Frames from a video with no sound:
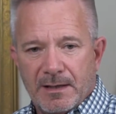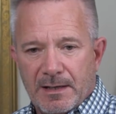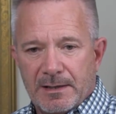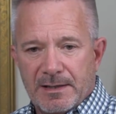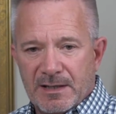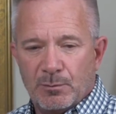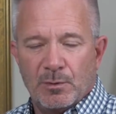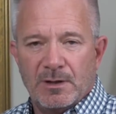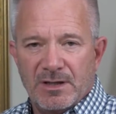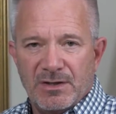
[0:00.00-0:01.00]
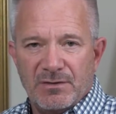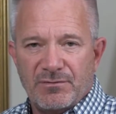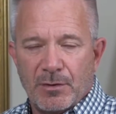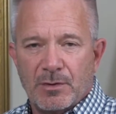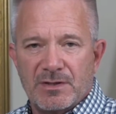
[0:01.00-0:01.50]
inwardly
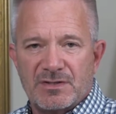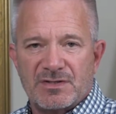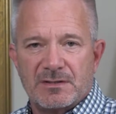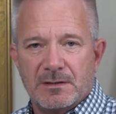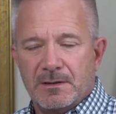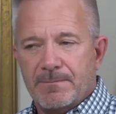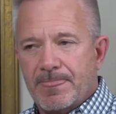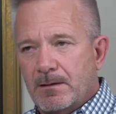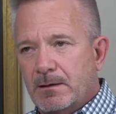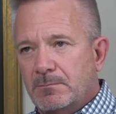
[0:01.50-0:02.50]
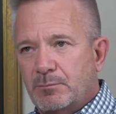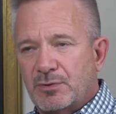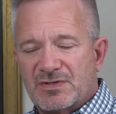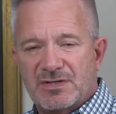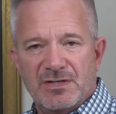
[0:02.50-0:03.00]
focused
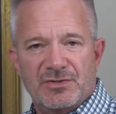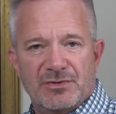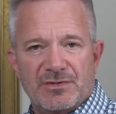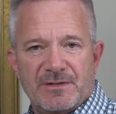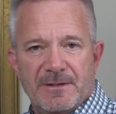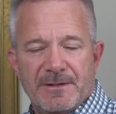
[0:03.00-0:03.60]
procedures.